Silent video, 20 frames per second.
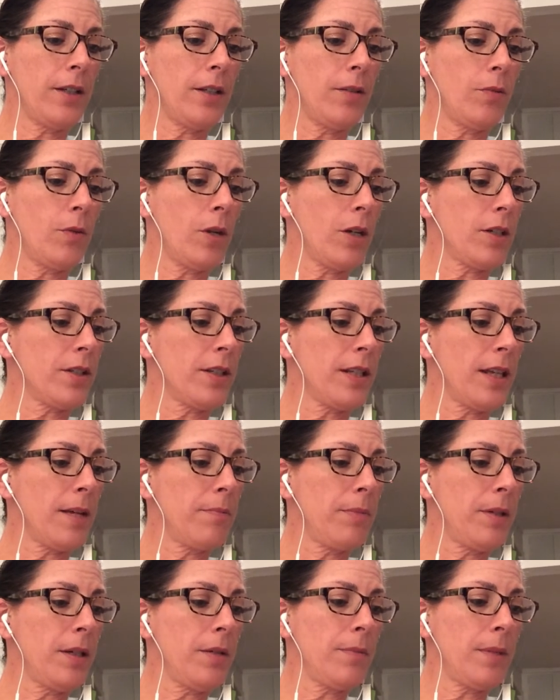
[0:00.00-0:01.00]
and watched
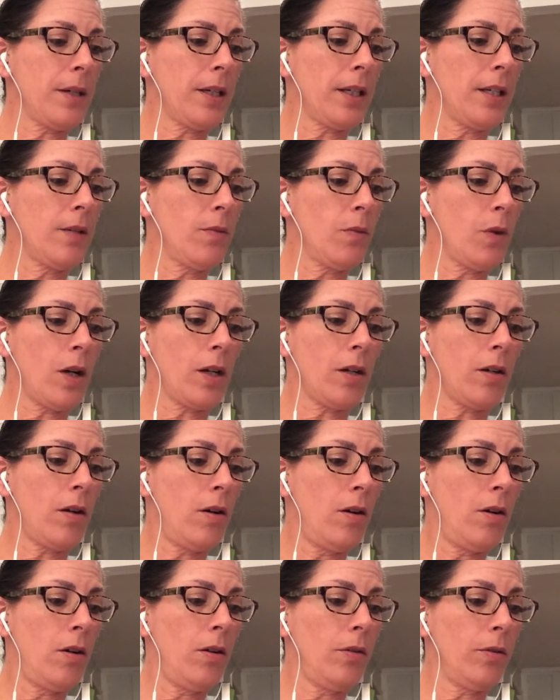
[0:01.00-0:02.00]
that big monkey walk
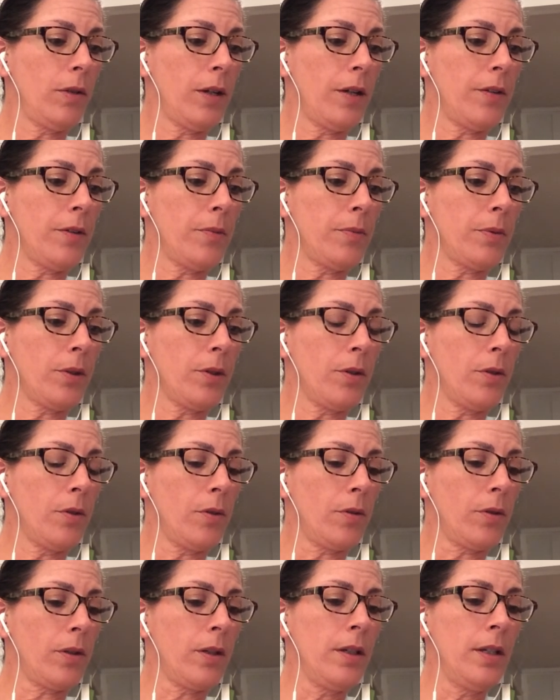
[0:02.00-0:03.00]
all around the burrow,